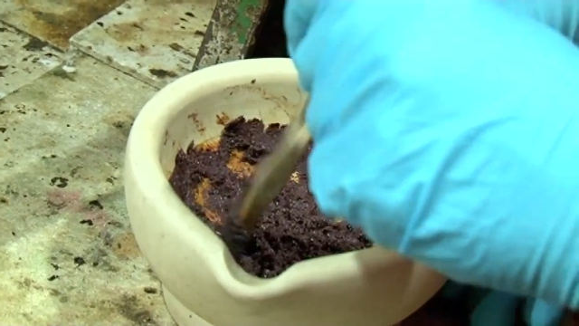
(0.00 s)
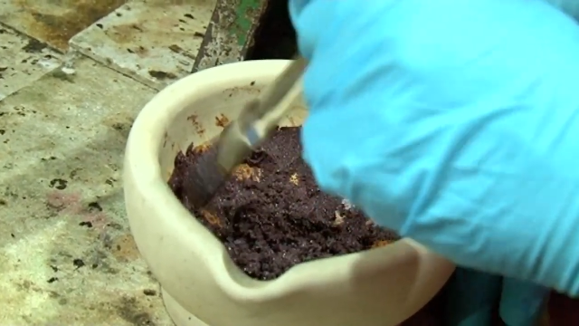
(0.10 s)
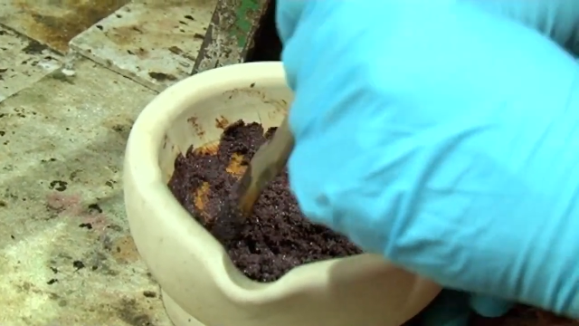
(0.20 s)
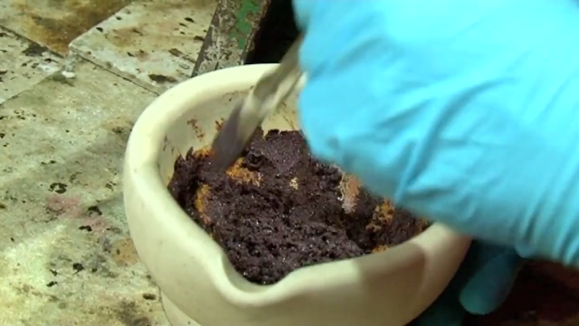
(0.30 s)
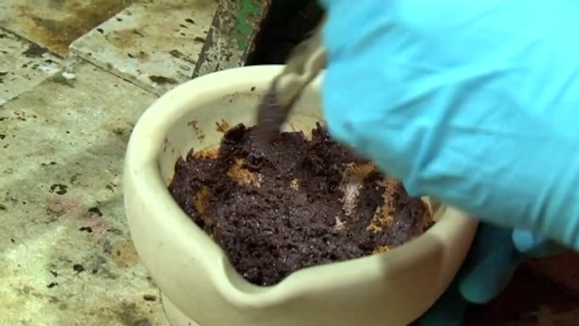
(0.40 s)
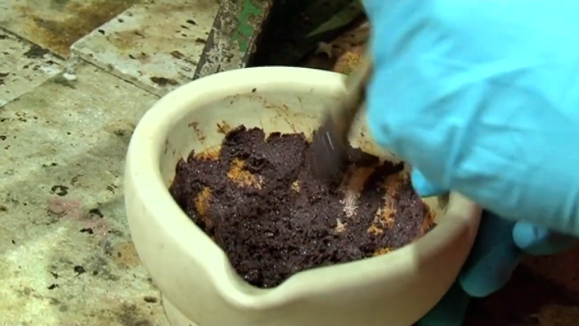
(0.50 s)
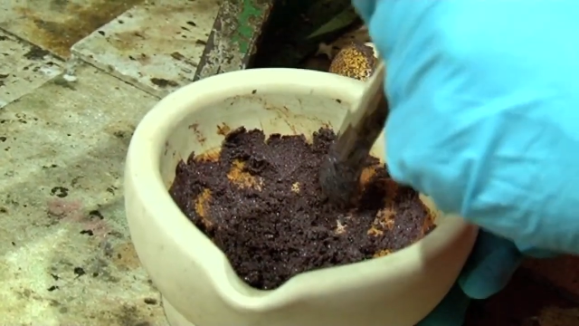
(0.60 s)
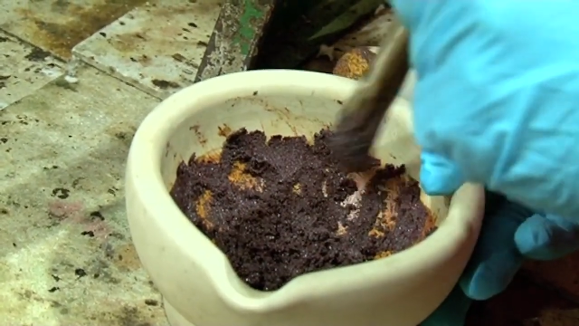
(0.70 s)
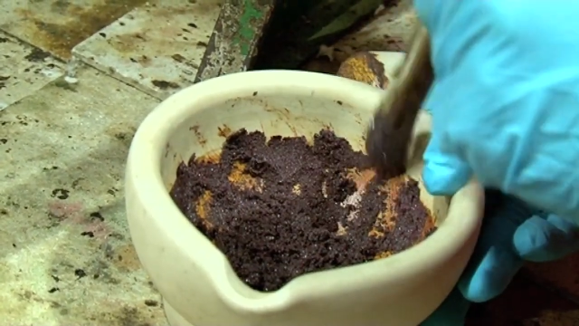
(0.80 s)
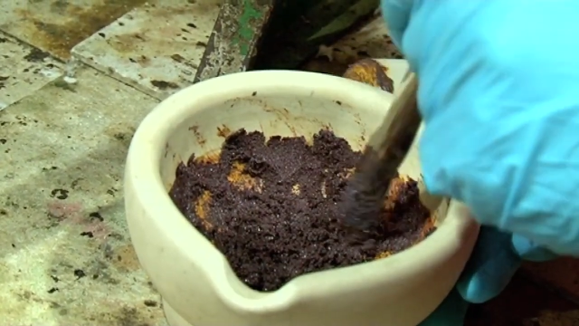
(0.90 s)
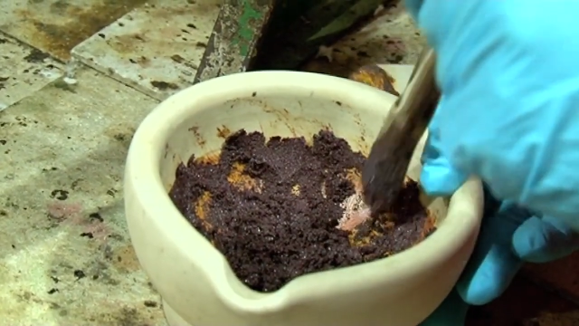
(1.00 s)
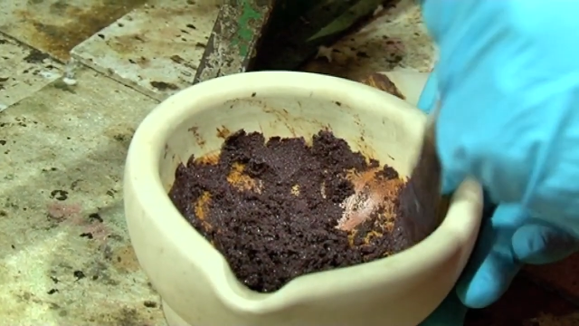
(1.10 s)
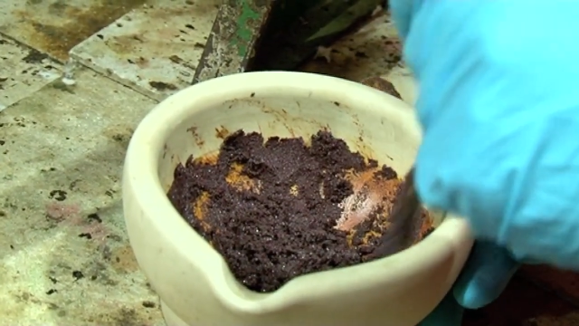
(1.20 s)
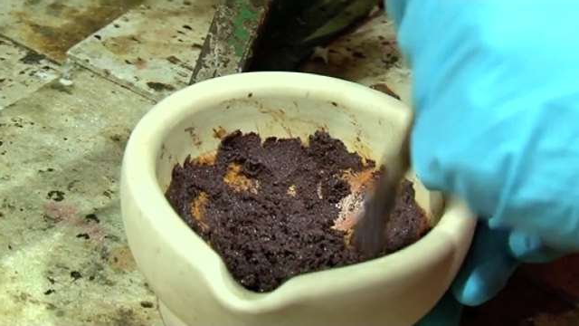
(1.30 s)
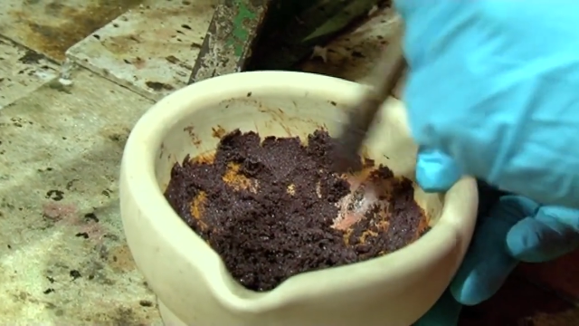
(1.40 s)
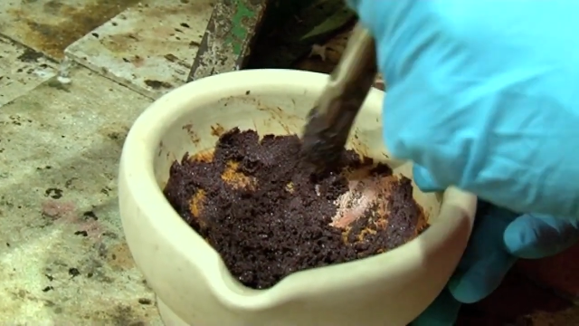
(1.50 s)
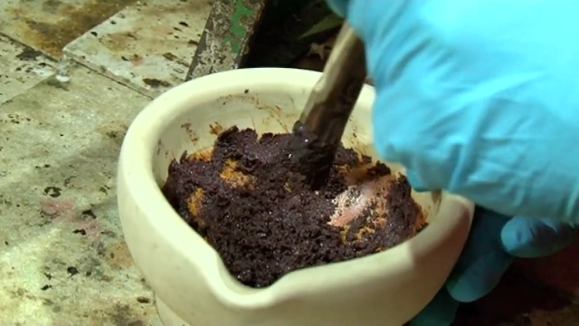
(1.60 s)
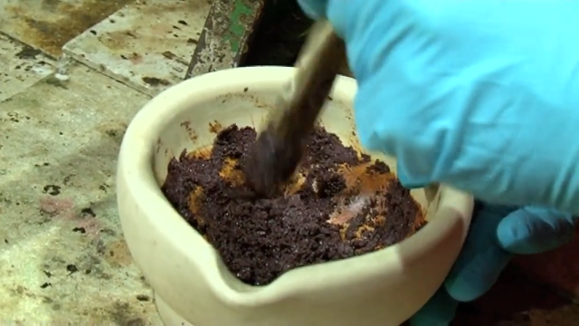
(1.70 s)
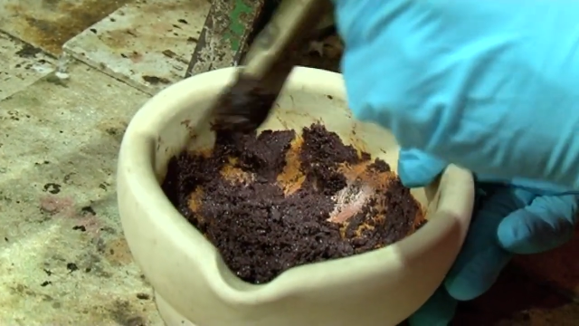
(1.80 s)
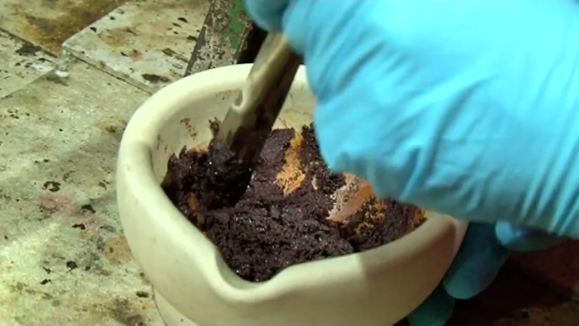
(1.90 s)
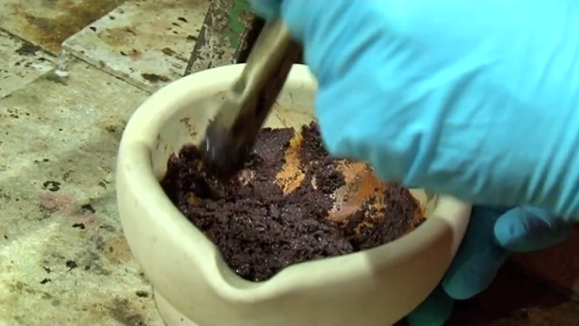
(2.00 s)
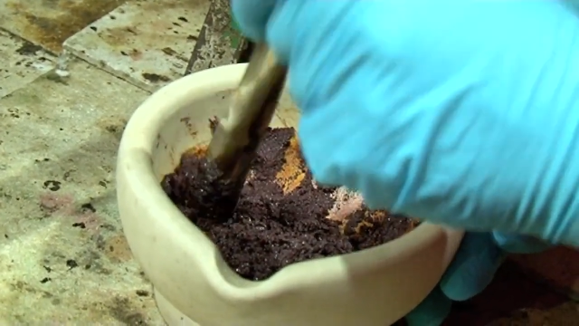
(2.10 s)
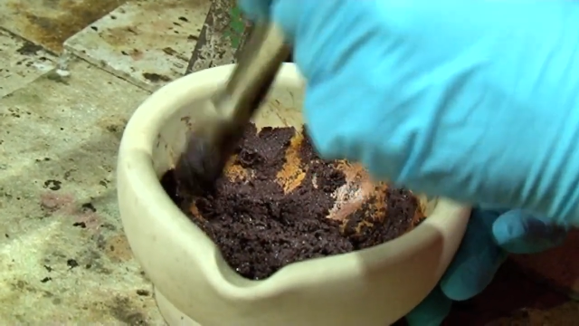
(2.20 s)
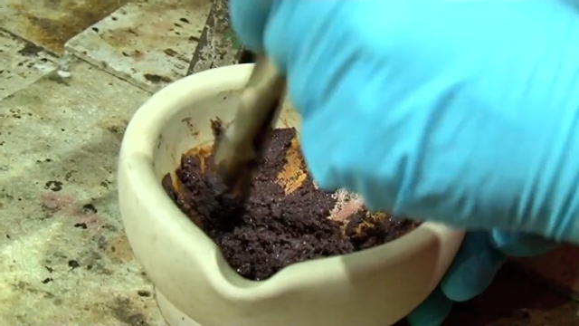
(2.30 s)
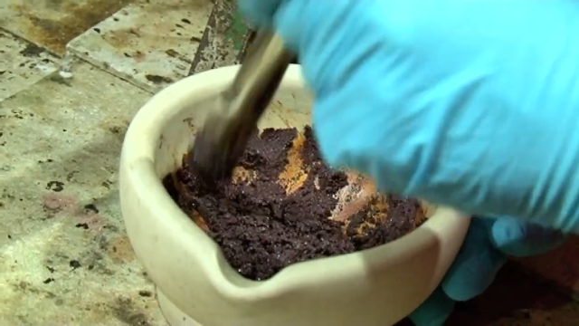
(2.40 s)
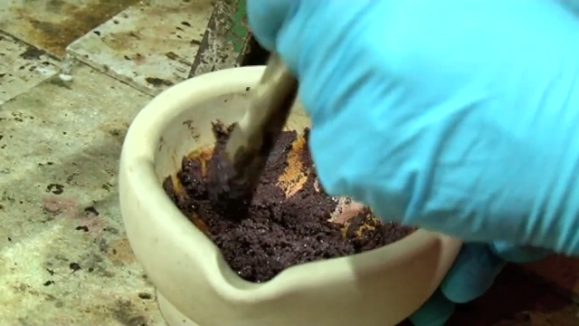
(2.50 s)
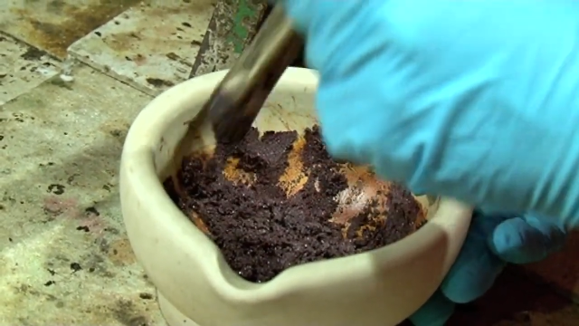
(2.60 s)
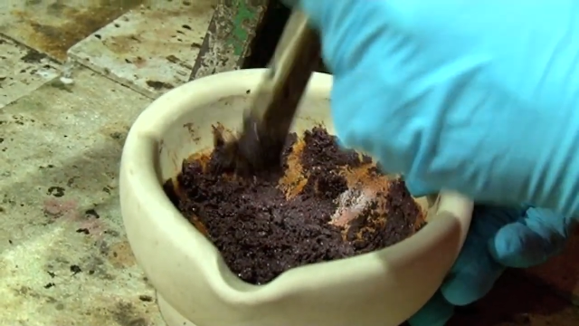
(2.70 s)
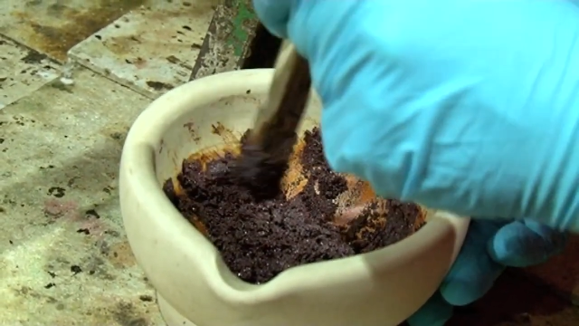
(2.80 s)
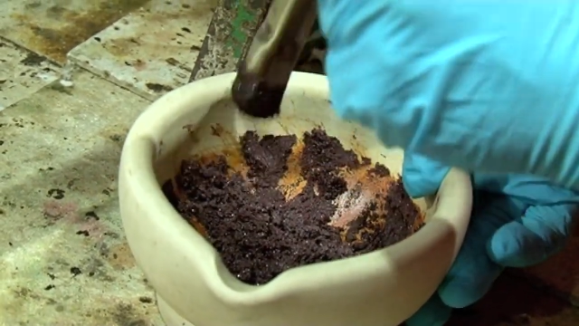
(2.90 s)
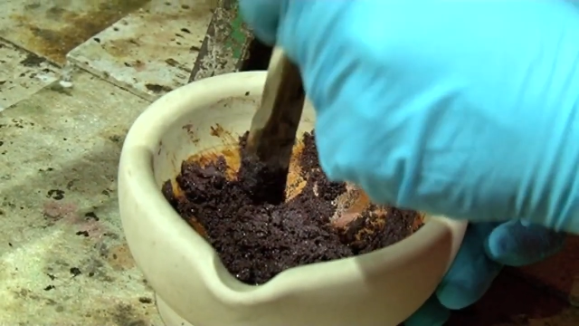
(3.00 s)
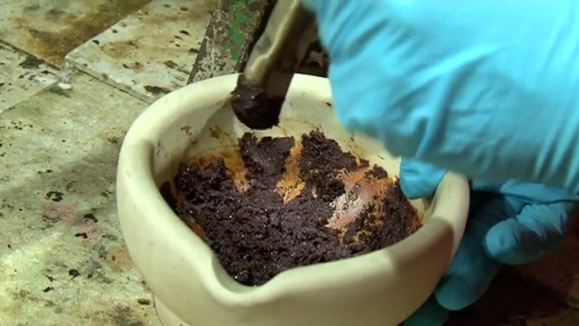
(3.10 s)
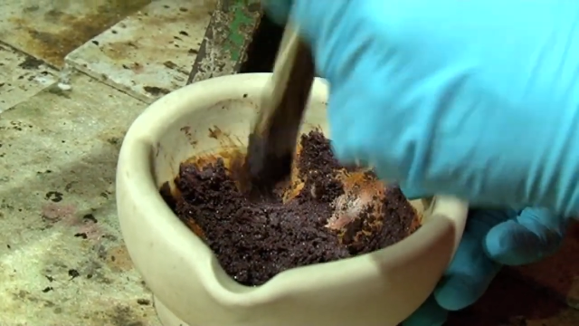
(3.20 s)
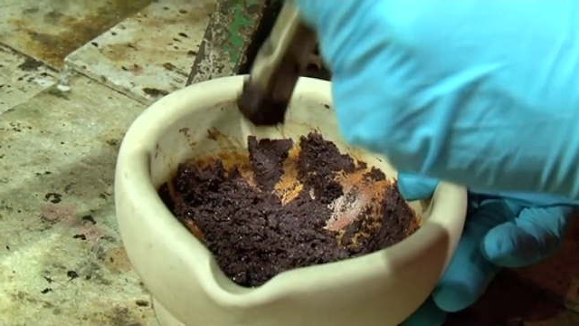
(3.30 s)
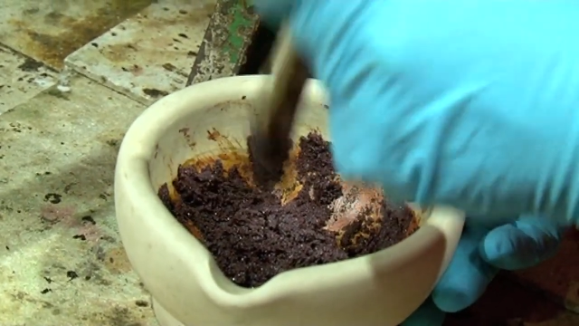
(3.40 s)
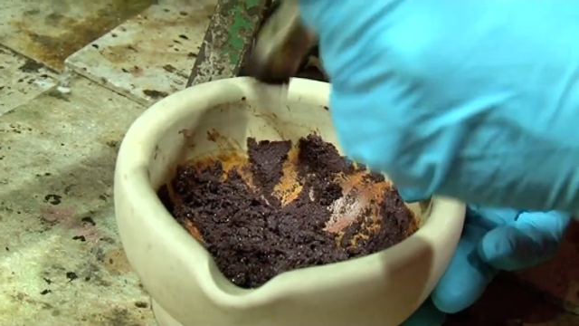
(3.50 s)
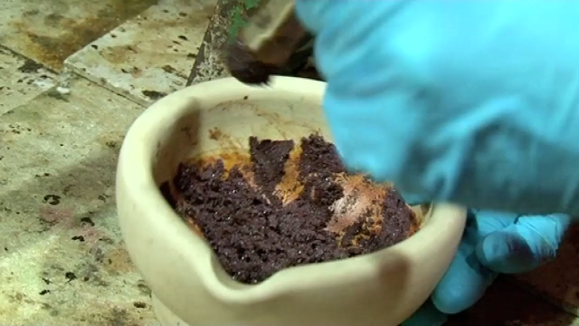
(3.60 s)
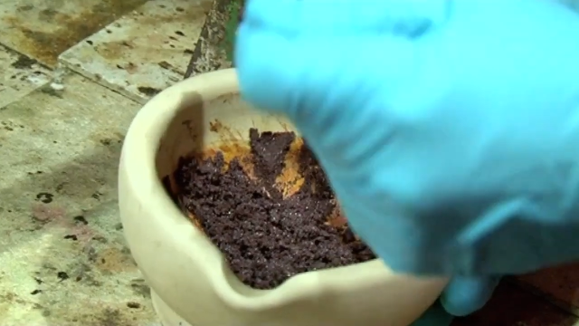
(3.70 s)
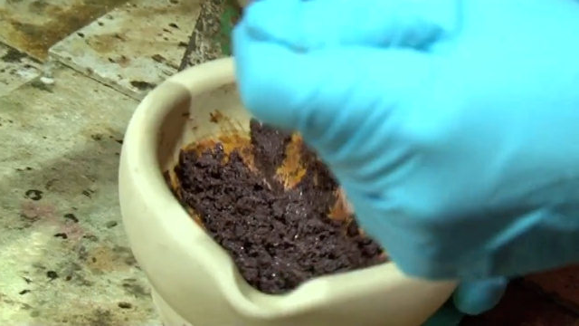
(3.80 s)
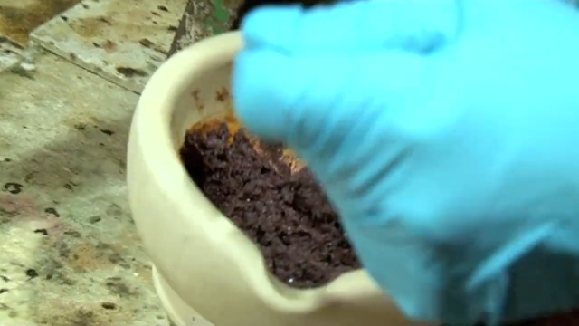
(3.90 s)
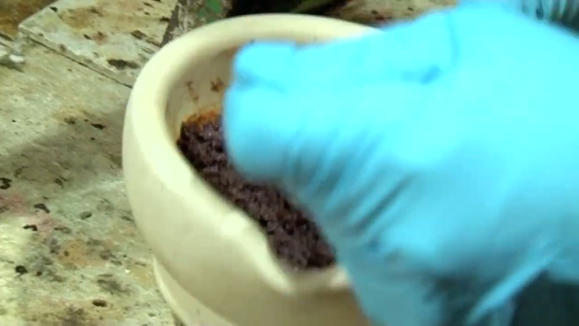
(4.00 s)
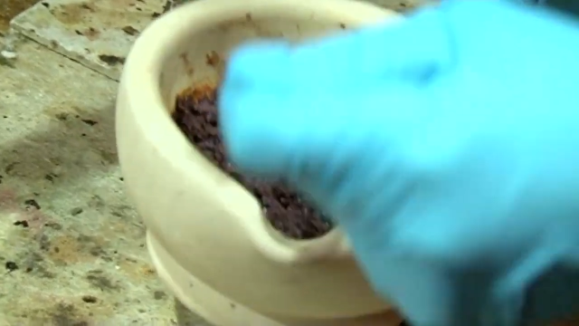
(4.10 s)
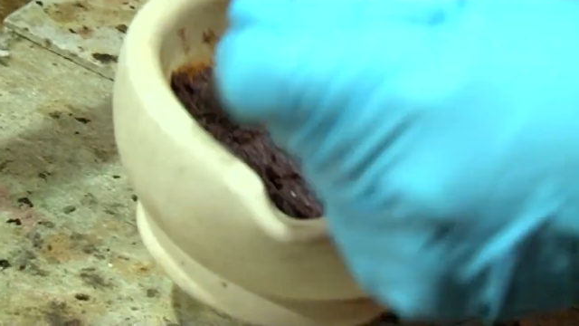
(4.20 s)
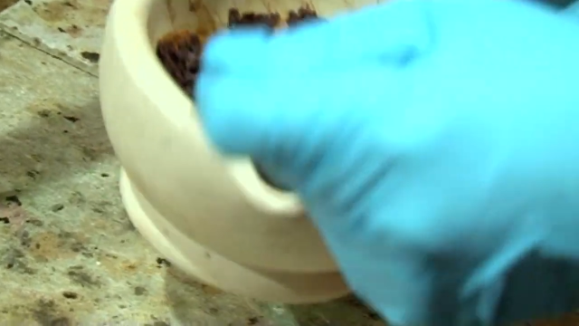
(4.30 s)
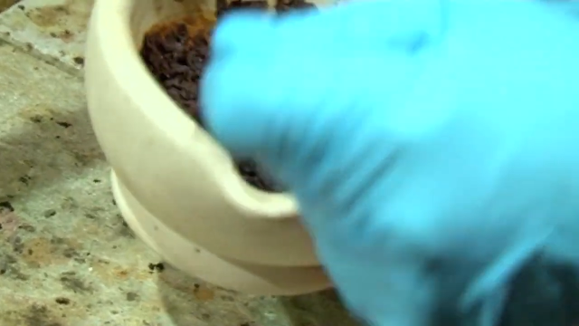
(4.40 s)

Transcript: No face is visible, so there are no lips to read.